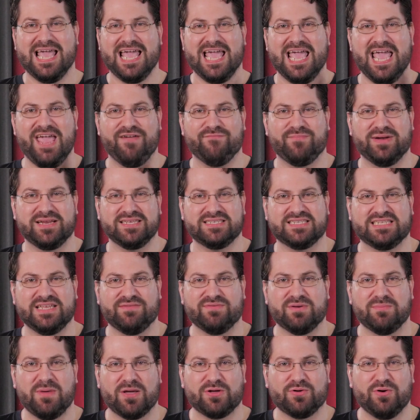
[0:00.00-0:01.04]
Hey everybody,
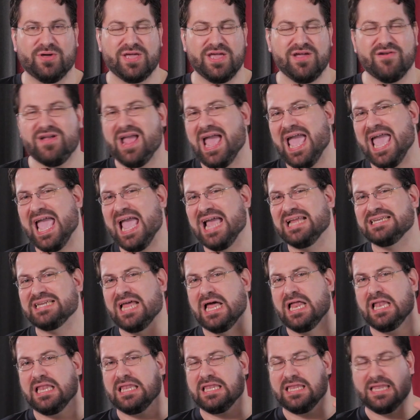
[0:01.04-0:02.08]
Stephen Michael here, and
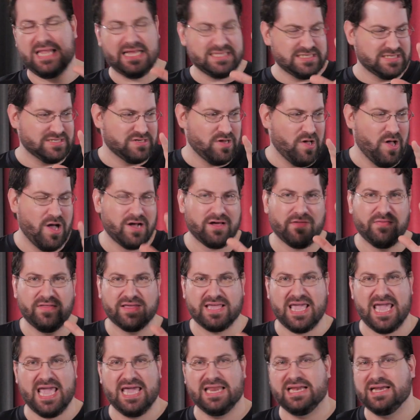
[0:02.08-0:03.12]
let's talk the
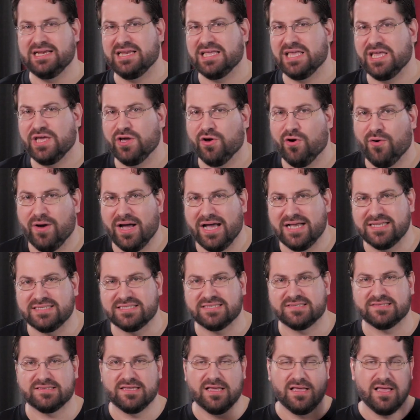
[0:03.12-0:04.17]
Canon
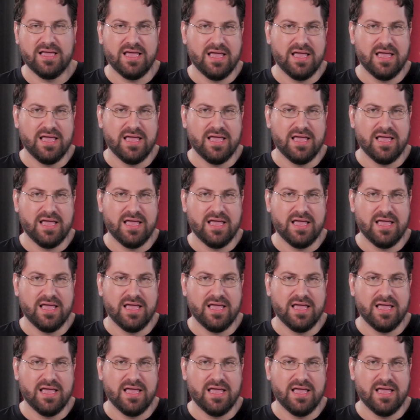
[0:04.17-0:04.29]
EOS